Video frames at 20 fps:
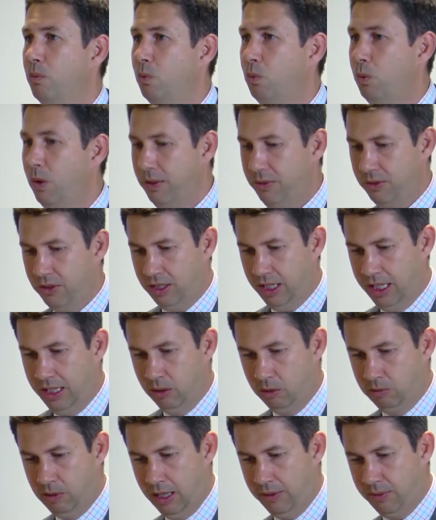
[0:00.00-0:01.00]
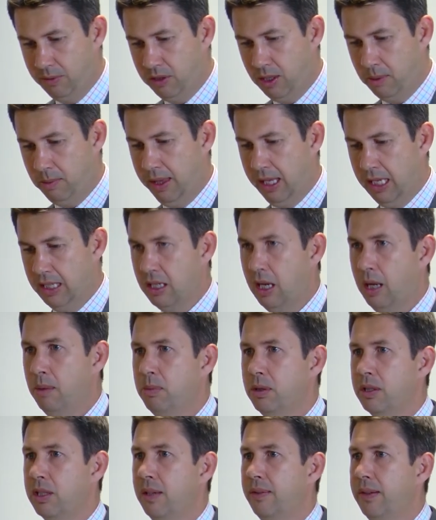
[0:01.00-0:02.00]
we've seen already from some of the
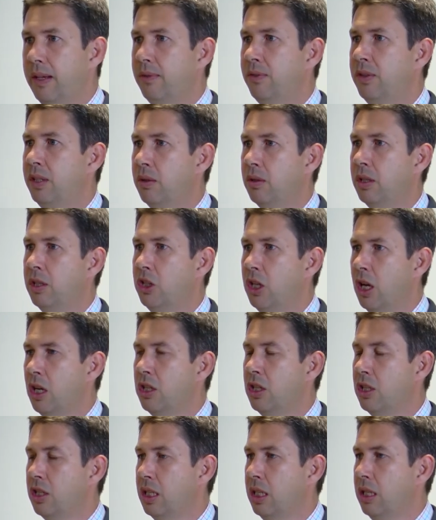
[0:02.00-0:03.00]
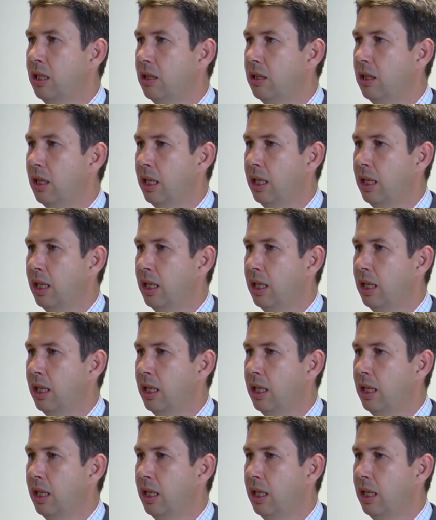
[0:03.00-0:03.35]
examples that I've given you that judges in